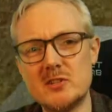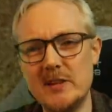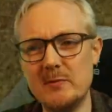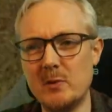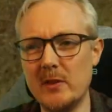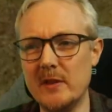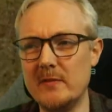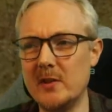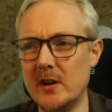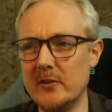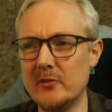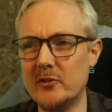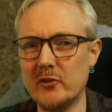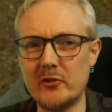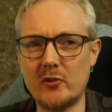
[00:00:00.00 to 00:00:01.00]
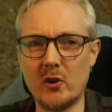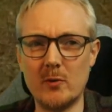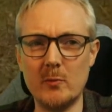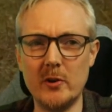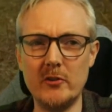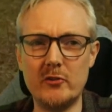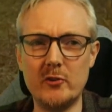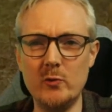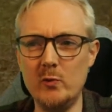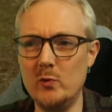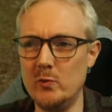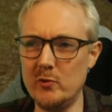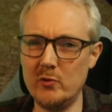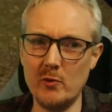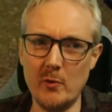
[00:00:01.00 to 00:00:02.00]
see what they've done to Stormwind
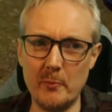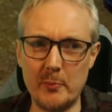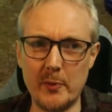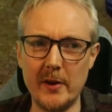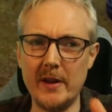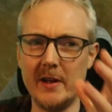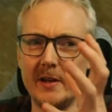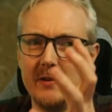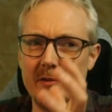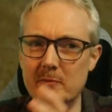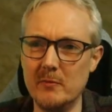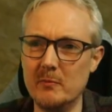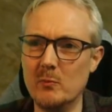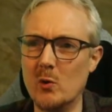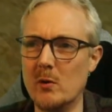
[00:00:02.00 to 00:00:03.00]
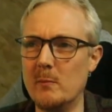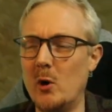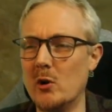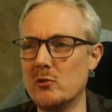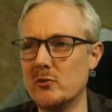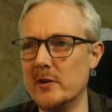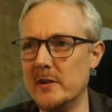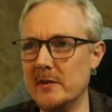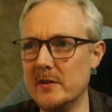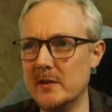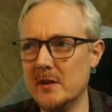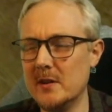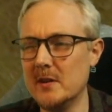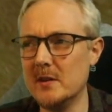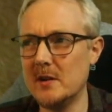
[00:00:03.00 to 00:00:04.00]
to bring it more modern. I
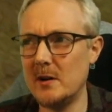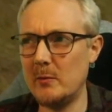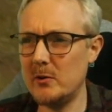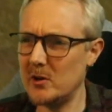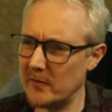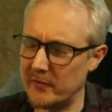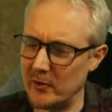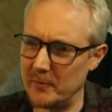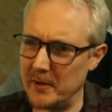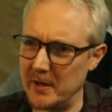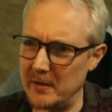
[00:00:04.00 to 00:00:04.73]
wonder if there'll